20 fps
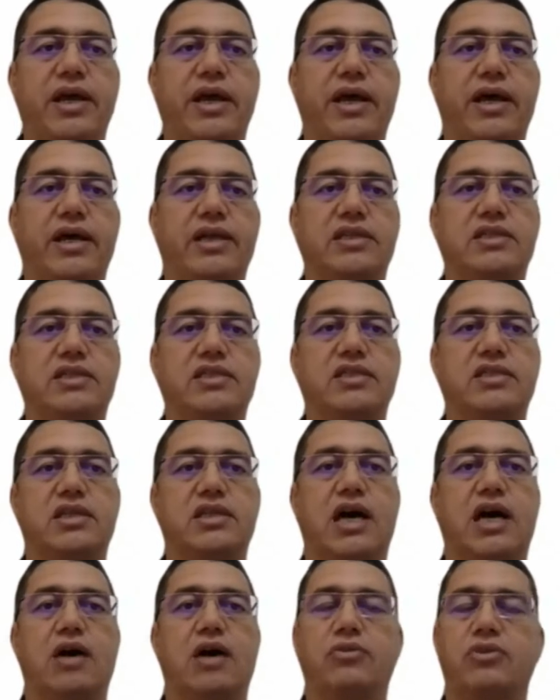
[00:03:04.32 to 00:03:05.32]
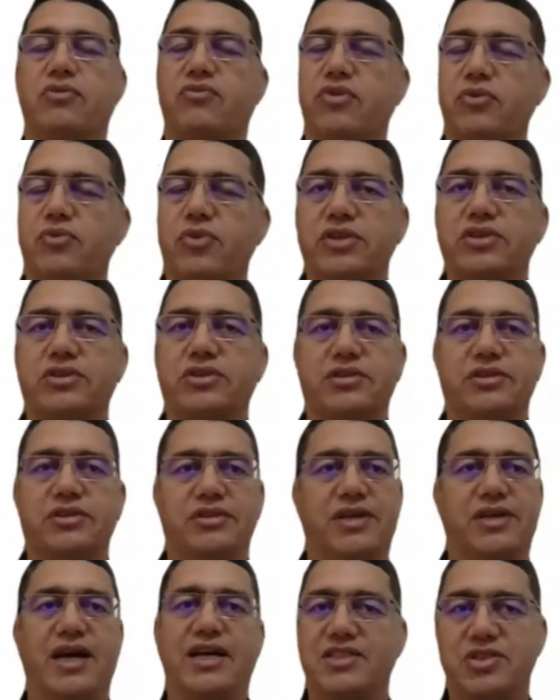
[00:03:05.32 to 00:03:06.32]
heads out of the water,
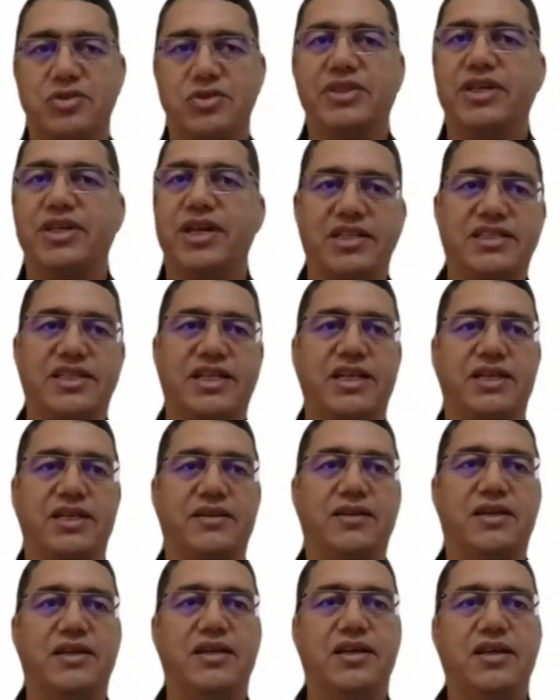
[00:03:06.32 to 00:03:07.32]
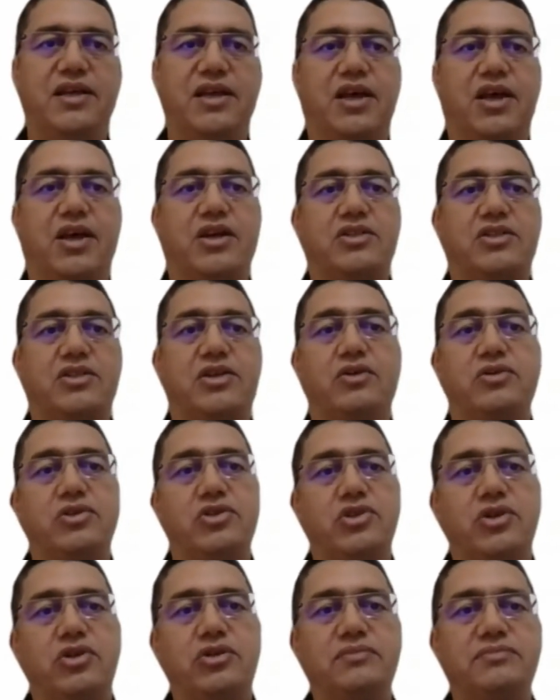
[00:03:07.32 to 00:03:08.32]
as we can say. So,
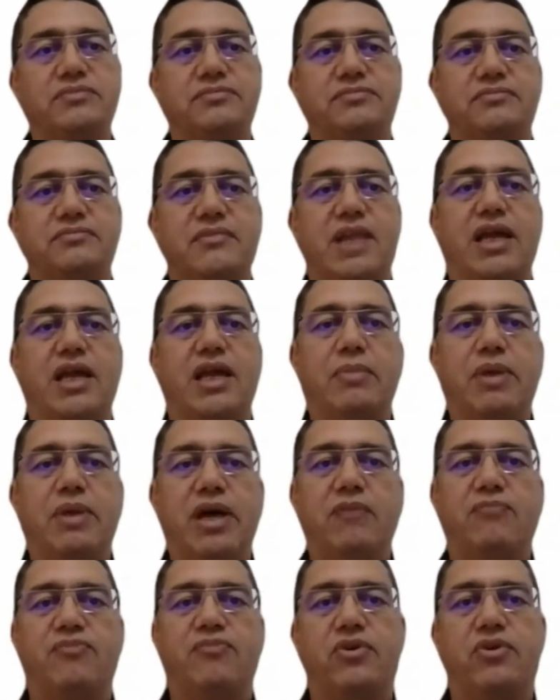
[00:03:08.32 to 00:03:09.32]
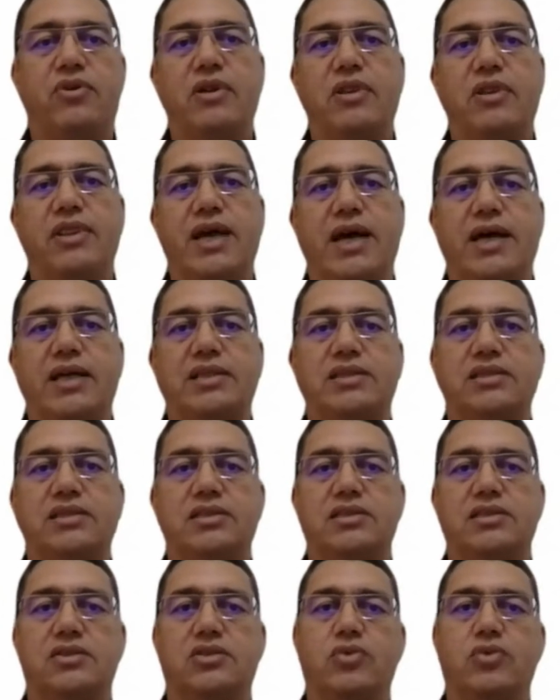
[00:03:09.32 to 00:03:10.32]
John, I am hopeful that
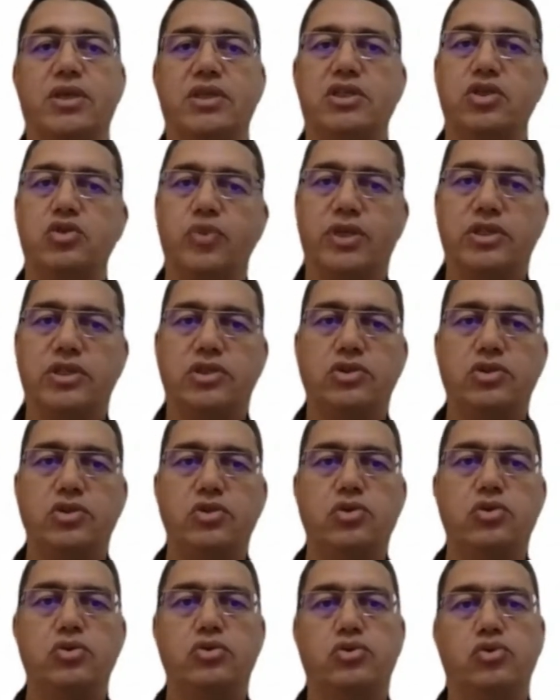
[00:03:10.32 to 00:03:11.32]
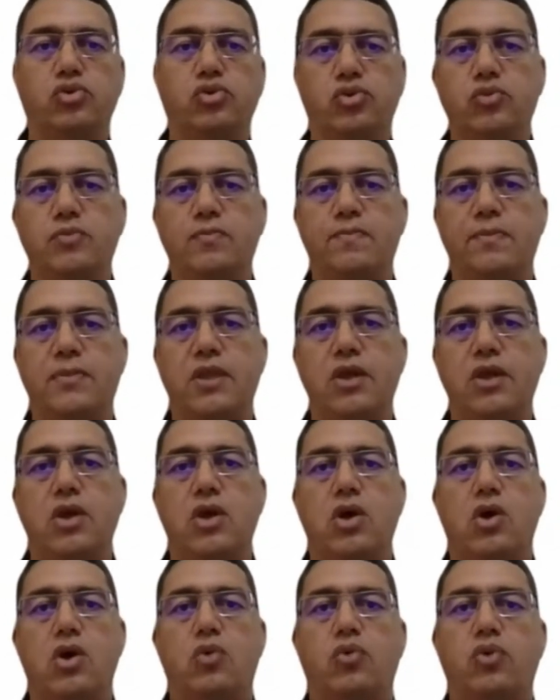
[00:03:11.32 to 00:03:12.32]
2022
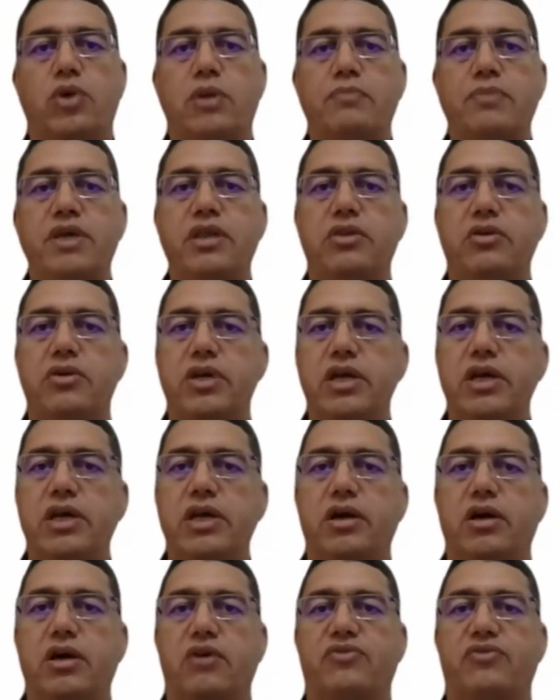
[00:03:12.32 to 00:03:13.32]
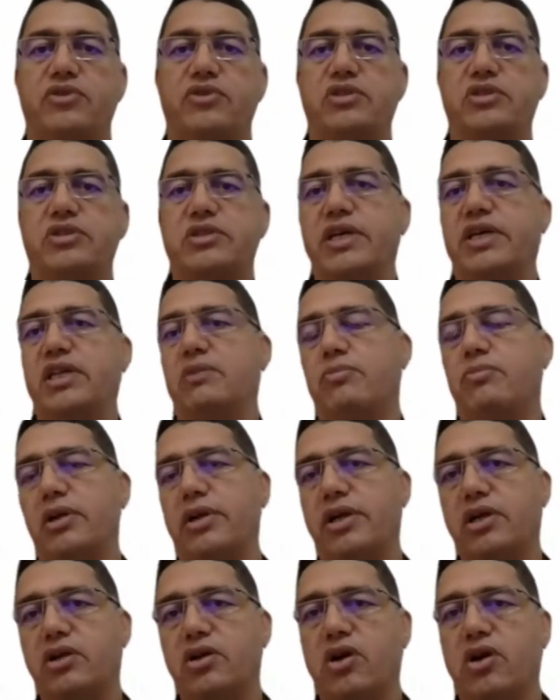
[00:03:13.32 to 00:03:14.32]
will be the year of a sustainable
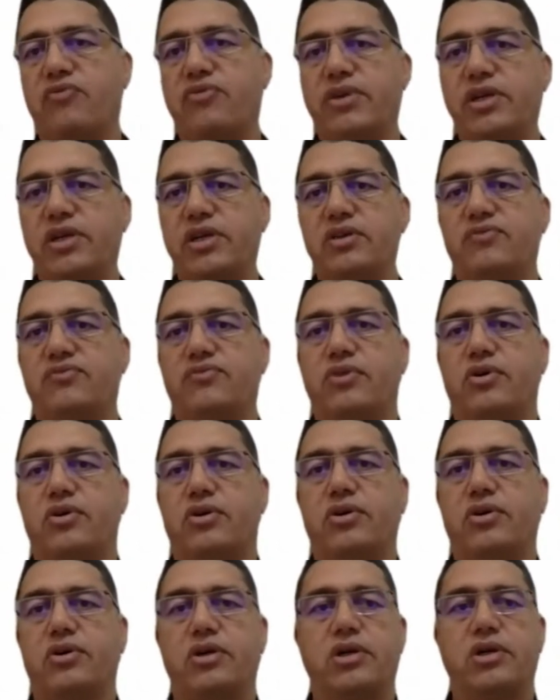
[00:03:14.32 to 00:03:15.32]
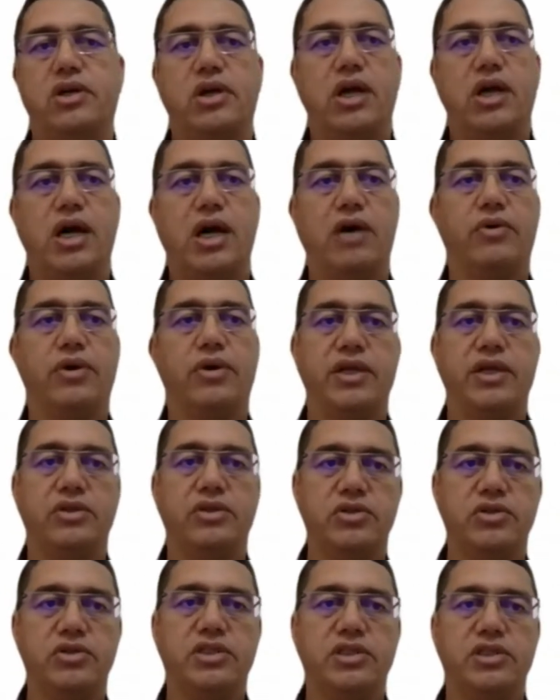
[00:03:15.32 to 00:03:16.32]
recovery for our
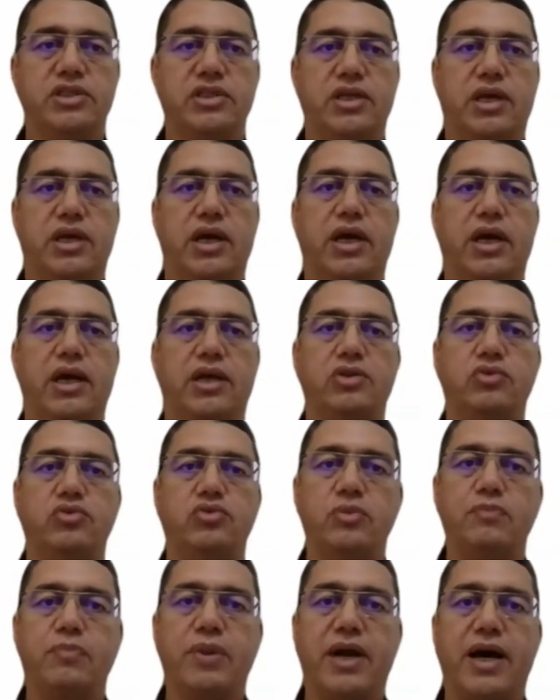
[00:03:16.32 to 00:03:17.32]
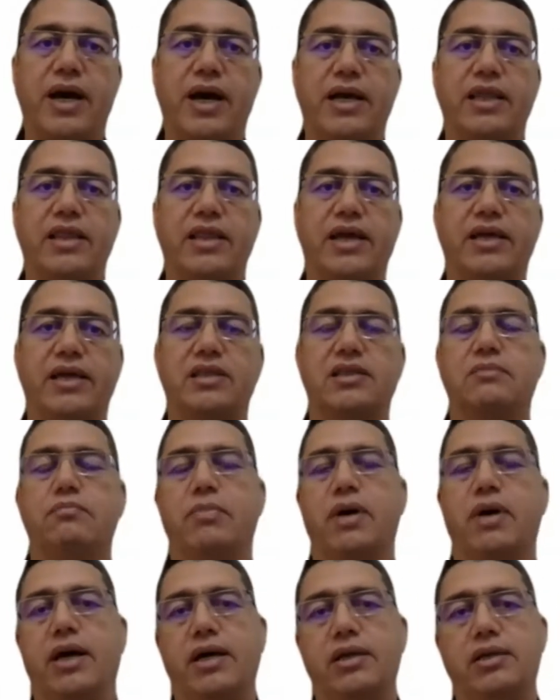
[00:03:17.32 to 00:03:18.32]
industry. And we pray that
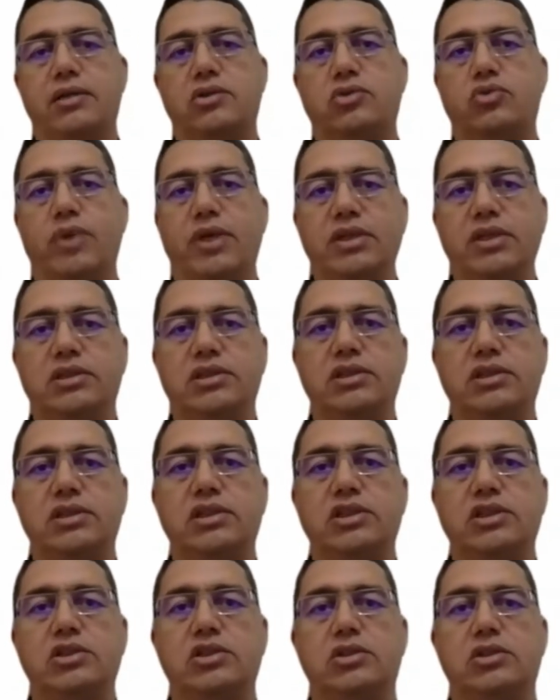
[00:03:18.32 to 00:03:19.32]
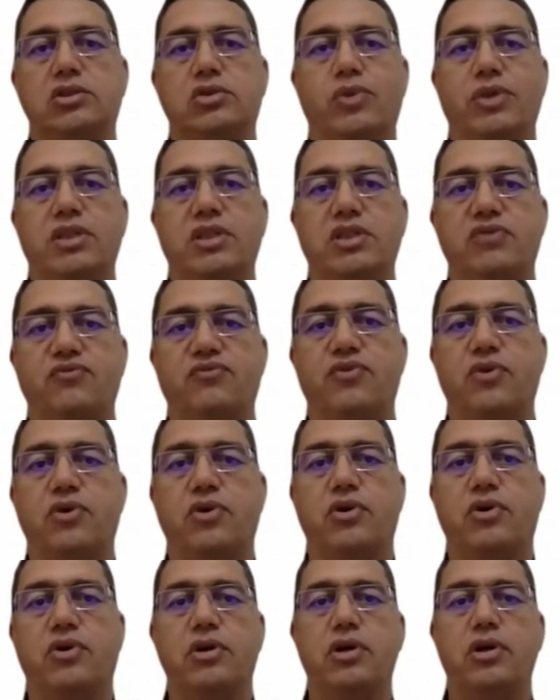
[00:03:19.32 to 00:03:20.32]
by
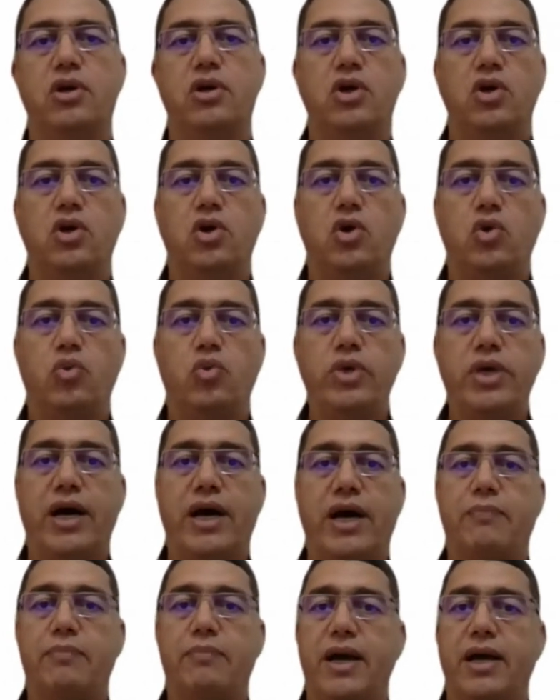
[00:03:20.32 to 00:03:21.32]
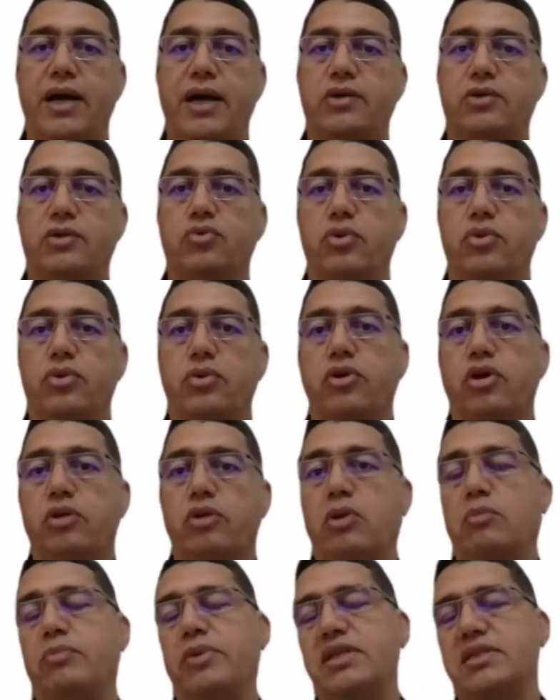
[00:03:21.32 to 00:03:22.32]
2024, we are back to the
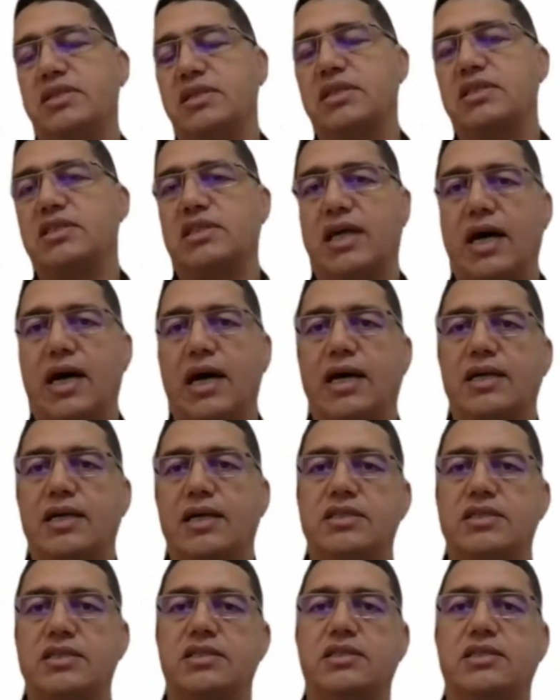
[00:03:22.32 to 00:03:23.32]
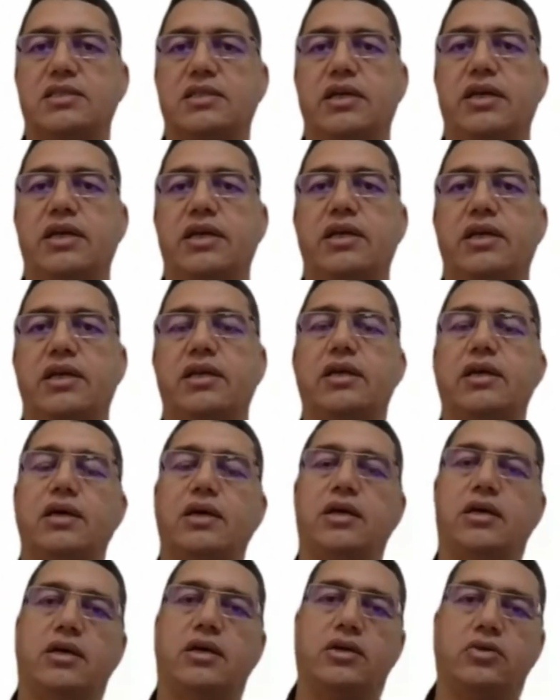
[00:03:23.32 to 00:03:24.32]
normal business as in
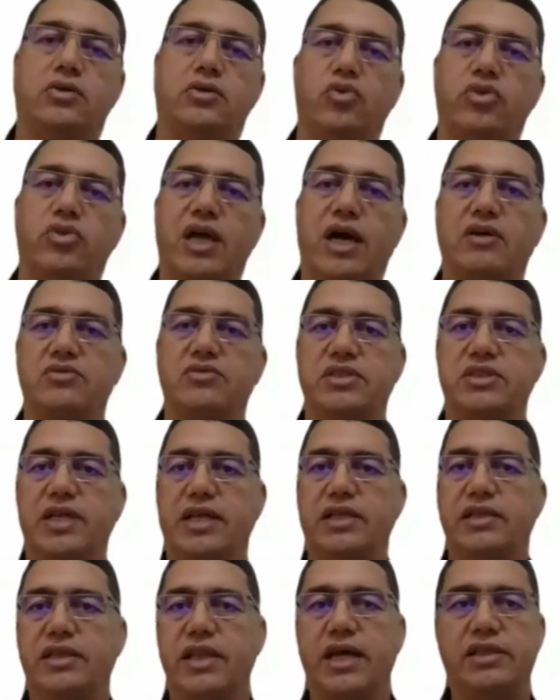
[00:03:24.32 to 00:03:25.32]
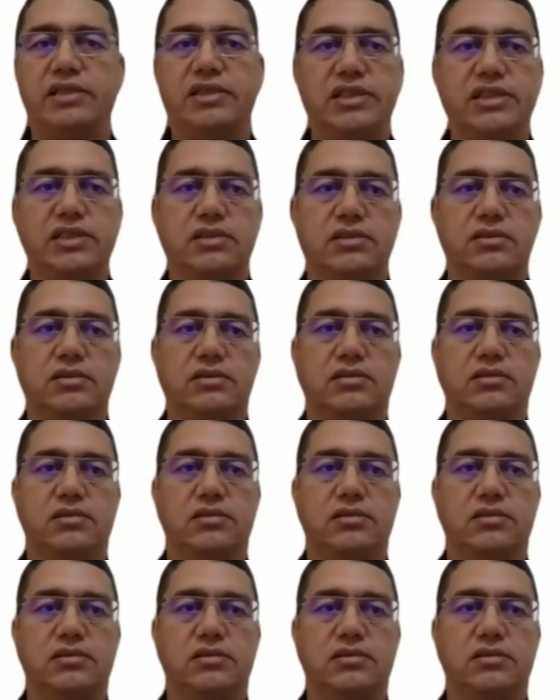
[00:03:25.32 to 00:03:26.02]
2019.